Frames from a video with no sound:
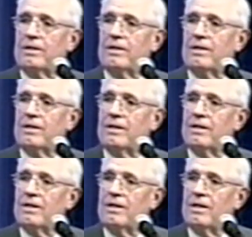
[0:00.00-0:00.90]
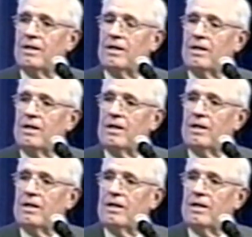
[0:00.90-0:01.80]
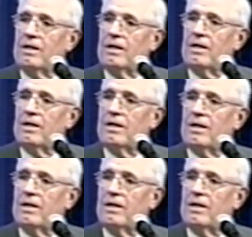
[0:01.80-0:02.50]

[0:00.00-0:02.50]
(no one is talking)